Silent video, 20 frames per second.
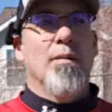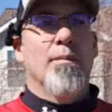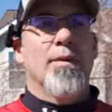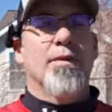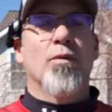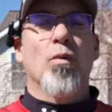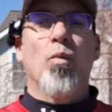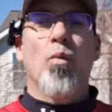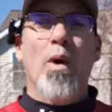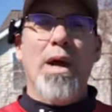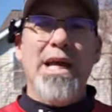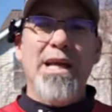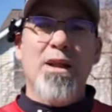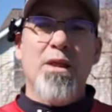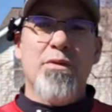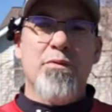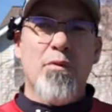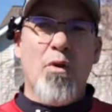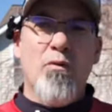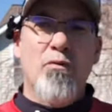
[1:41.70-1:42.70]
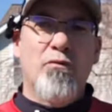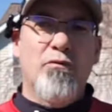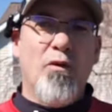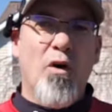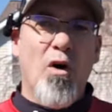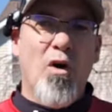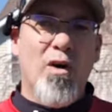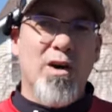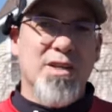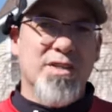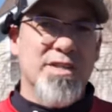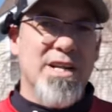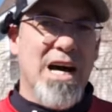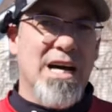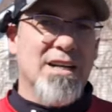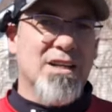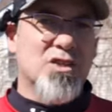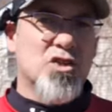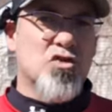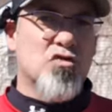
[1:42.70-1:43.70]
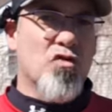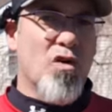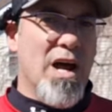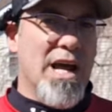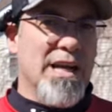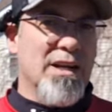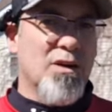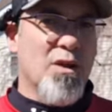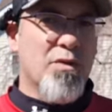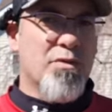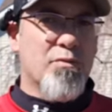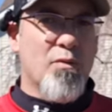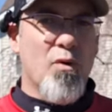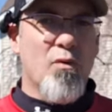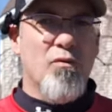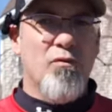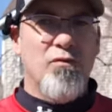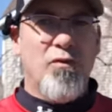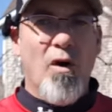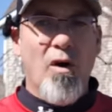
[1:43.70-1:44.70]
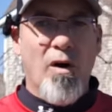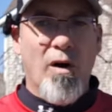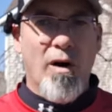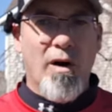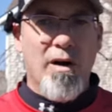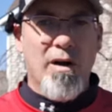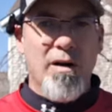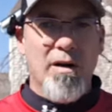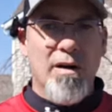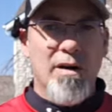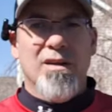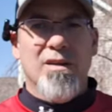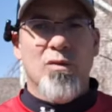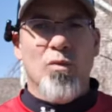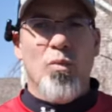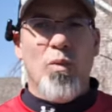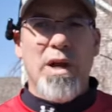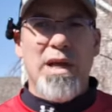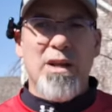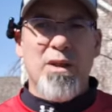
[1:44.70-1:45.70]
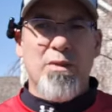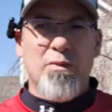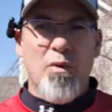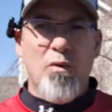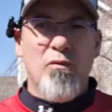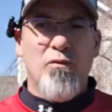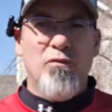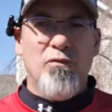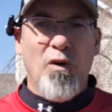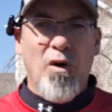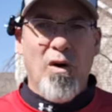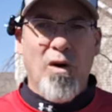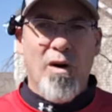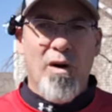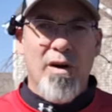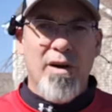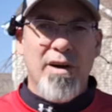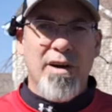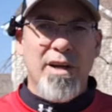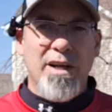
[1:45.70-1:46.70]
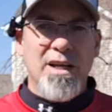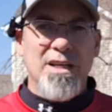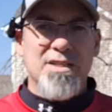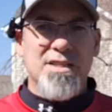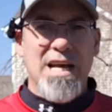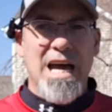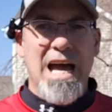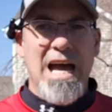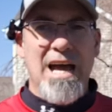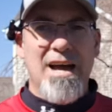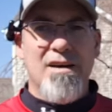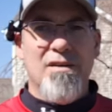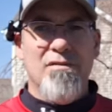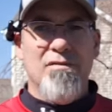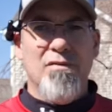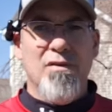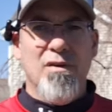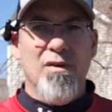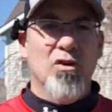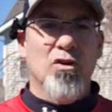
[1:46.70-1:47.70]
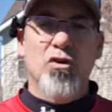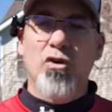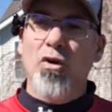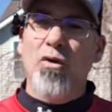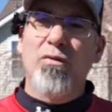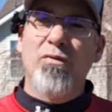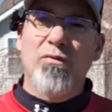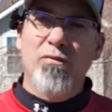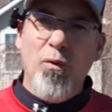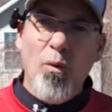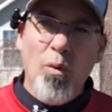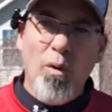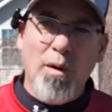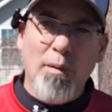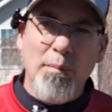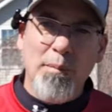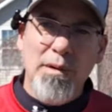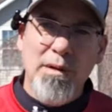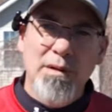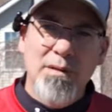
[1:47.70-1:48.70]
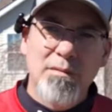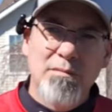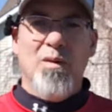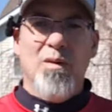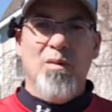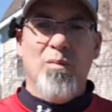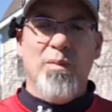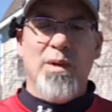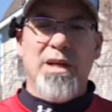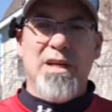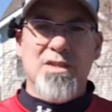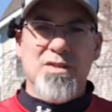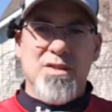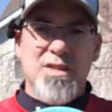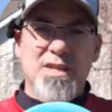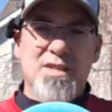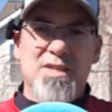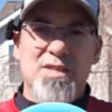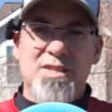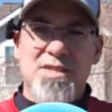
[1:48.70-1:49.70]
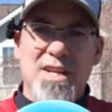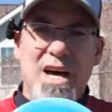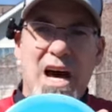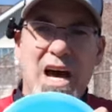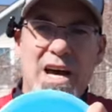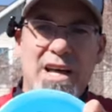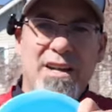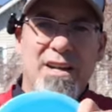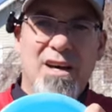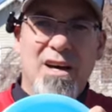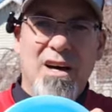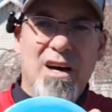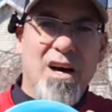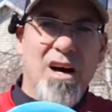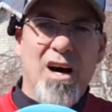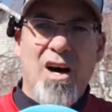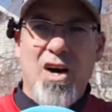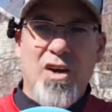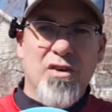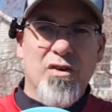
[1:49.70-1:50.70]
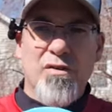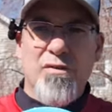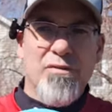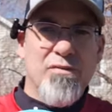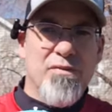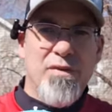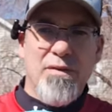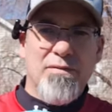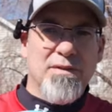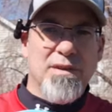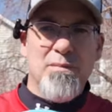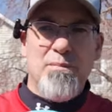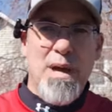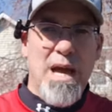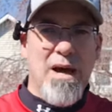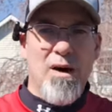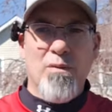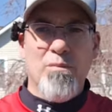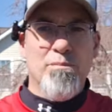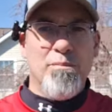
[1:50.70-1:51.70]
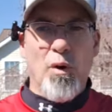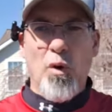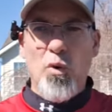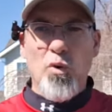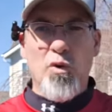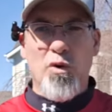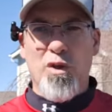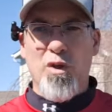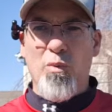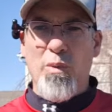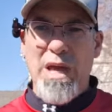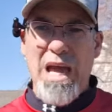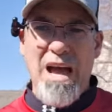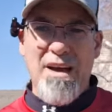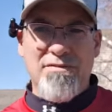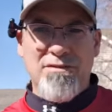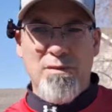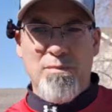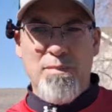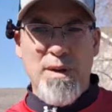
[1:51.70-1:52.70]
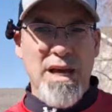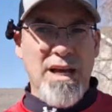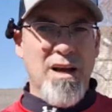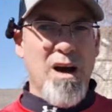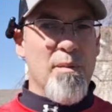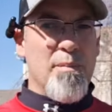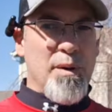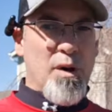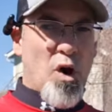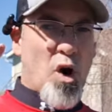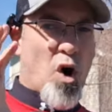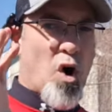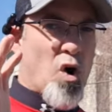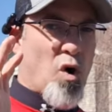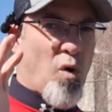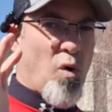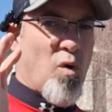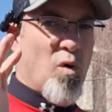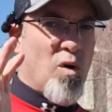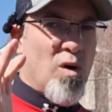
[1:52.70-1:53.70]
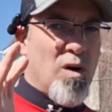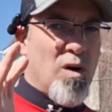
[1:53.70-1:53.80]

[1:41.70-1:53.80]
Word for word: But the way to throw far is not trying to throw far. The way to throw far is to have good form because this is not a 150 pound boulder that we have to pick up and hurl